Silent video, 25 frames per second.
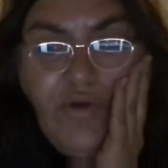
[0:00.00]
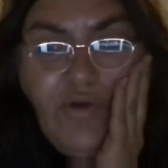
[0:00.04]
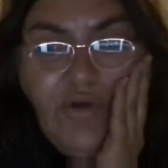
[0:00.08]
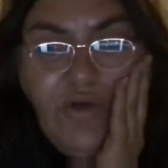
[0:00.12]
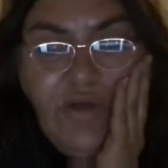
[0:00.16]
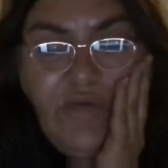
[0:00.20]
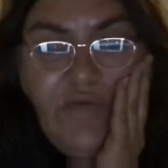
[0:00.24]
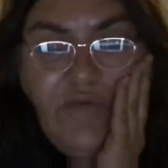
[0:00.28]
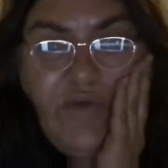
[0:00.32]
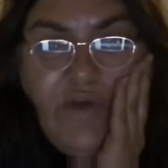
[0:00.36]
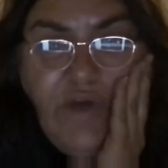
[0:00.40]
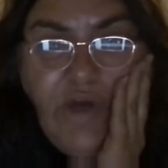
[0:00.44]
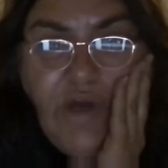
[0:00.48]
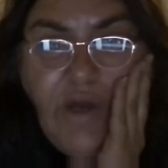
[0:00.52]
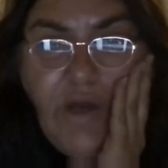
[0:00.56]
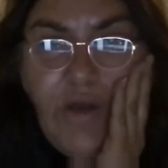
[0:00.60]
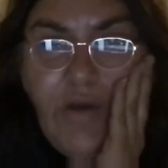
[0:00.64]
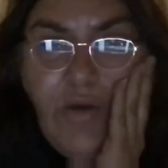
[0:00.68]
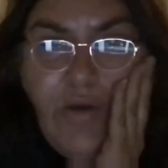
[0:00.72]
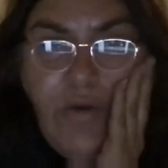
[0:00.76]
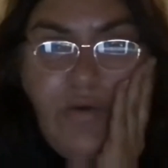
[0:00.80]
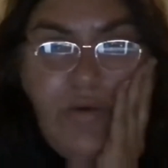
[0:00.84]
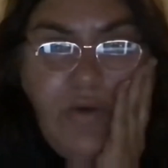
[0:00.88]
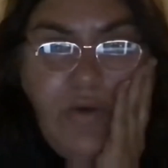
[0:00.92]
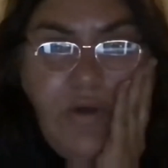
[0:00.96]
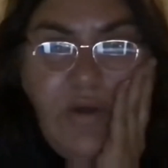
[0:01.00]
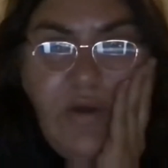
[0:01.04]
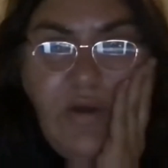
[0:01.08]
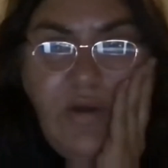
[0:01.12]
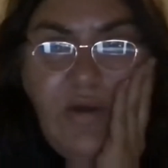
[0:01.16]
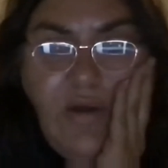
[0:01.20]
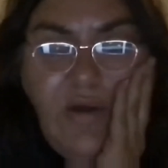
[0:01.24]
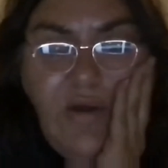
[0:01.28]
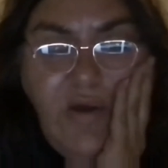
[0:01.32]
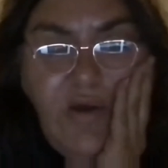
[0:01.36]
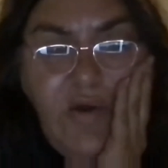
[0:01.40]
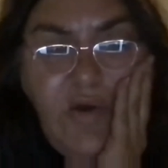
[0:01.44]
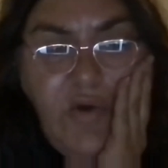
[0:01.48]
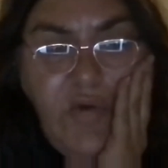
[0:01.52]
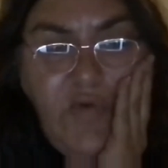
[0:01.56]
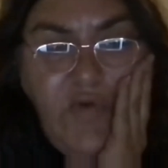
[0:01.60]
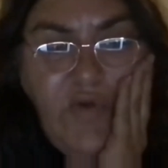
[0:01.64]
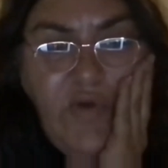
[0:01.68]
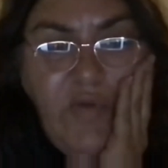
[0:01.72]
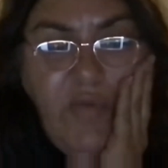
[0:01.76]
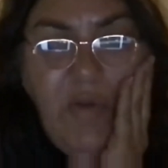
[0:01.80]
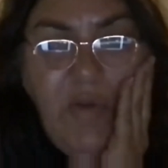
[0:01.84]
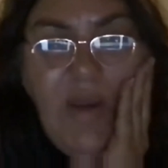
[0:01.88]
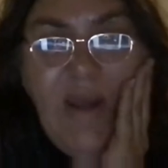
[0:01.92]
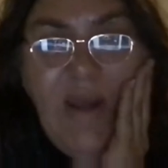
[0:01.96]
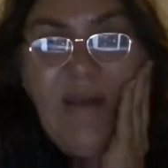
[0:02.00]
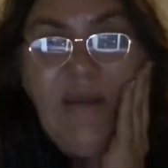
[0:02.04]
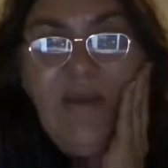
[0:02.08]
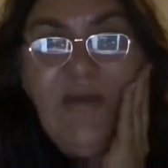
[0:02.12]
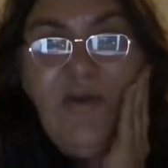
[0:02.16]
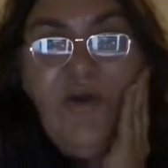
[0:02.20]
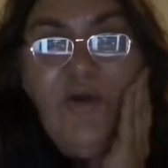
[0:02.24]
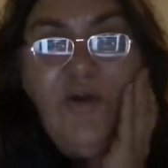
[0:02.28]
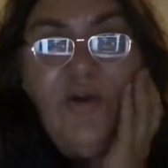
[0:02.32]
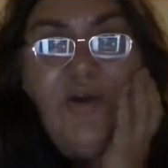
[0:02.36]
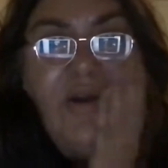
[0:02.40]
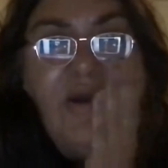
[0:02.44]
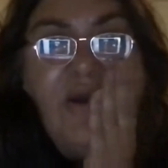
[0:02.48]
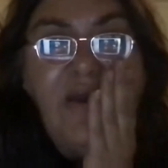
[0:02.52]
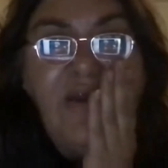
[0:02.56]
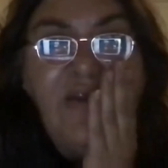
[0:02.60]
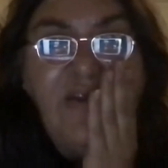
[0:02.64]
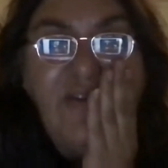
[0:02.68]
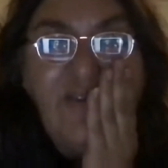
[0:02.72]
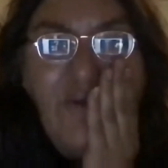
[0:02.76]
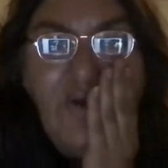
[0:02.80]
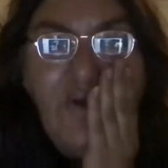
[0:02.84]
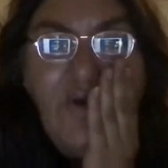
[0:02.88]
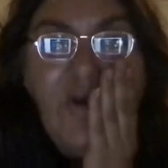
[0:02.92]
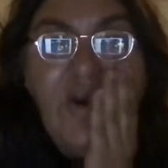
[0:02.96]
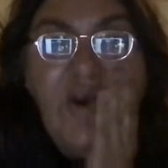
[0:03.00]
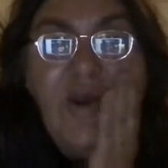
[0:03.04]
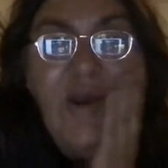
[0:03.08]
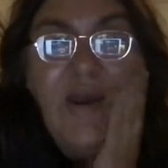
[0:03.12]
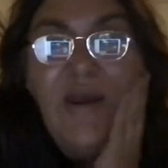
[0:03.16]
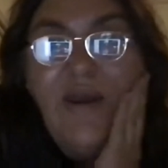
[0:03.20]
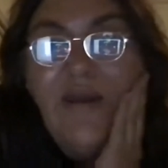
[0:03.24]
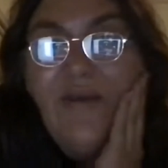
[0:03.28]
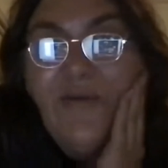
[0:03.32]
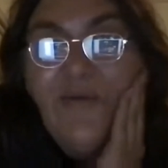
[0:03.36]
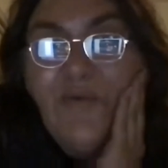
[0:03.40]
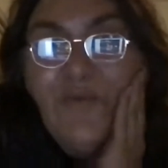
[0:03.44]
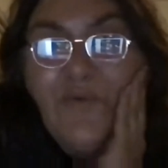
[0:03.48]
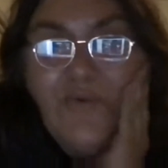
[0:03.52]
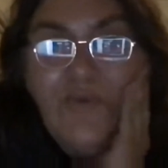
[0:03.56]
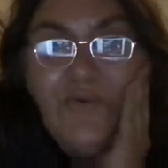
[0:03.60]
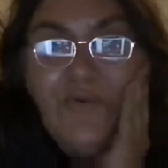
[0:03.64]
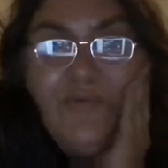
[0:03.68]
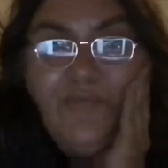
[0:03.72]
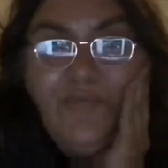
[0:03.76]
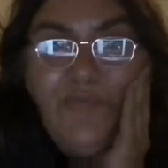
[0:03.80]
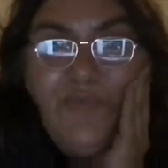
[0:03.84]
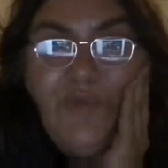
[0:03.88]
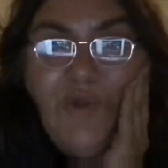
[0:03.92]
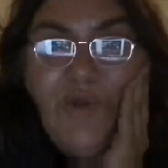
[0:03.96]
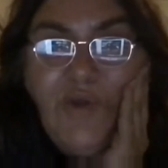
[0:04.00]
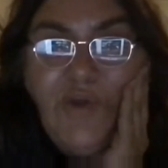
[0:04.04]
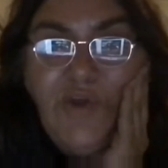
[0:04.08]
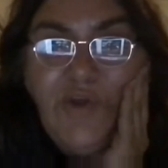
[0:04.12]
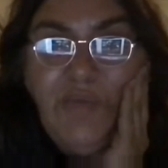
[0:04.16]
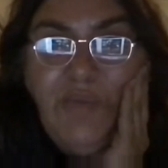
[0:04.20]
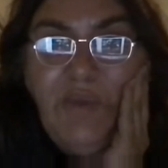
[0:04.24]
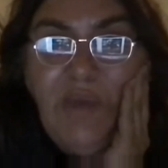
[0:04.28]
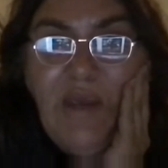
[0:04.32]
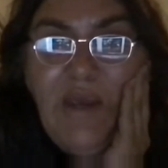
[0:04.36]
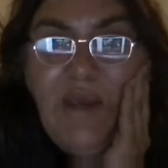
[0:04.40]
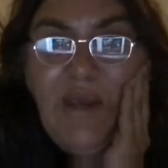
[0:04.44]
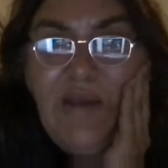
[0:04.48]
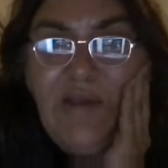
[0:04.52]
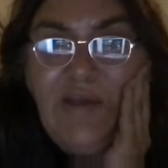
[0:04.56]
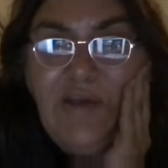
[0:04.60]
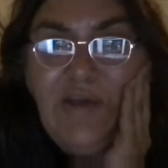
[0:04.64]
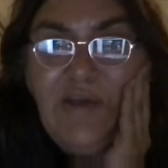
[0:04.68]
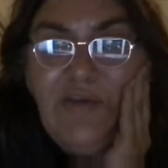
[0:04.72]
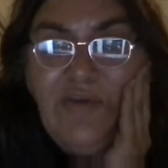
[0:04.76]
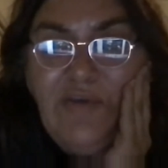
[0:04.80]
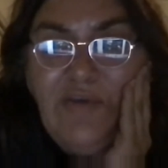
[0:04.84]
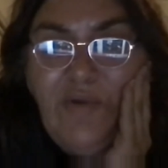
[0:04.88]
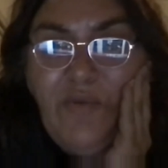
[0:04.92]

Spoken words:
Like if you go if you're planning a holiday to Thailand or Japan,